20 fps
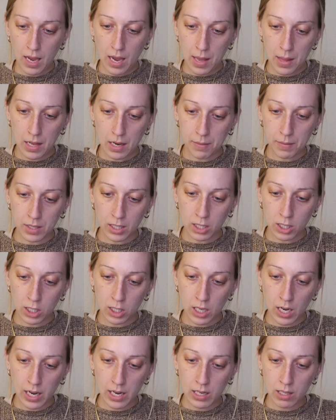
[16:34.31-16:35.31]
and then I'm going to
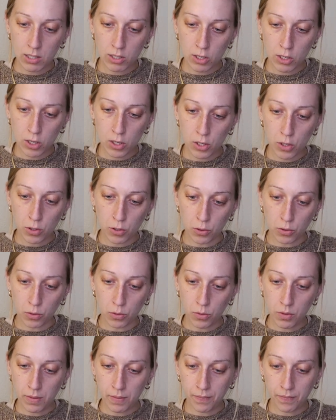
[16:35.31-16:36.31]
chain
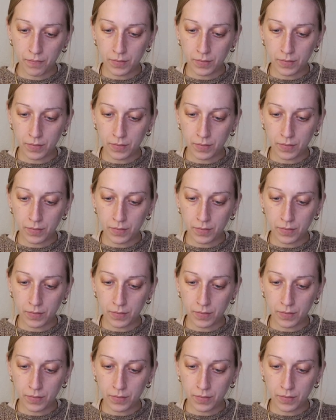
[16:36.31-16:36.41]
2,